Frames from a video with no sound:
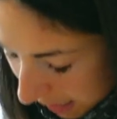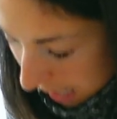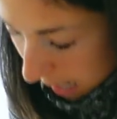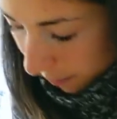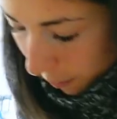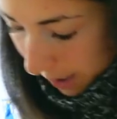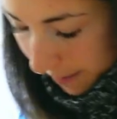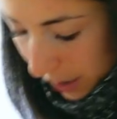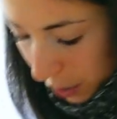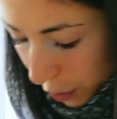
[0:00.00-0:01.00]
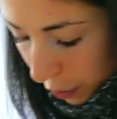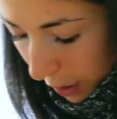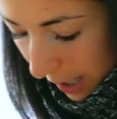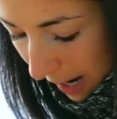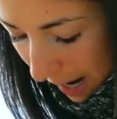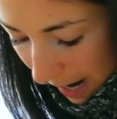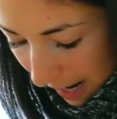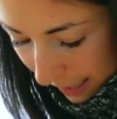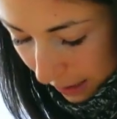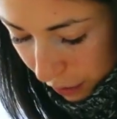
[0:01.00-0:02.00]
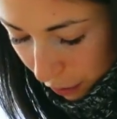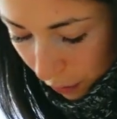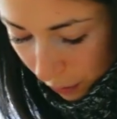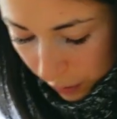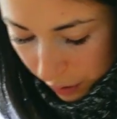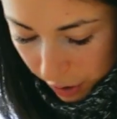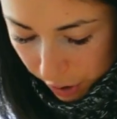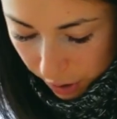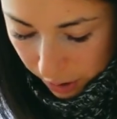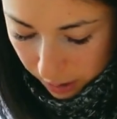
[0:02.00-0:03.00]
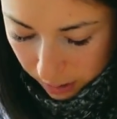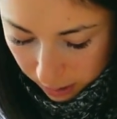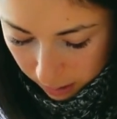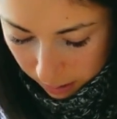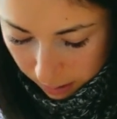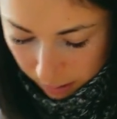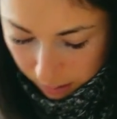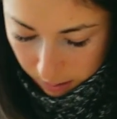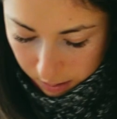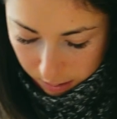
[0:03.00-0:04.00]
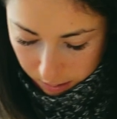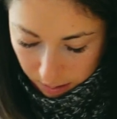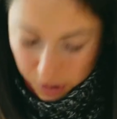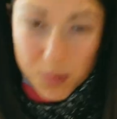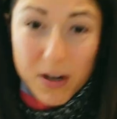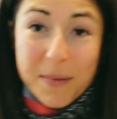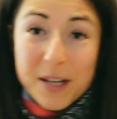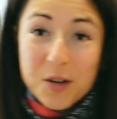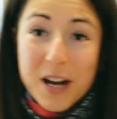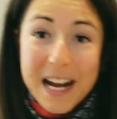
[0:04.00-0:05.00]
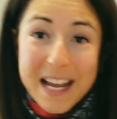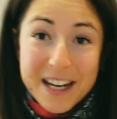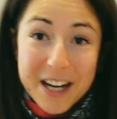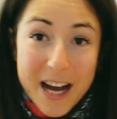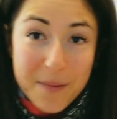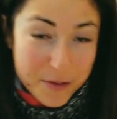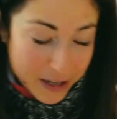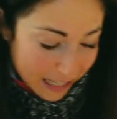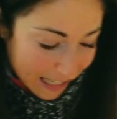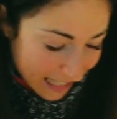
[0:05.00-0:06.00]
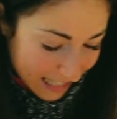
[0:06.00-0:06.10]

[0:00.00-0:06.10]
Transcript: I wanna make sure I don't... Just wanna make sure I layer up really.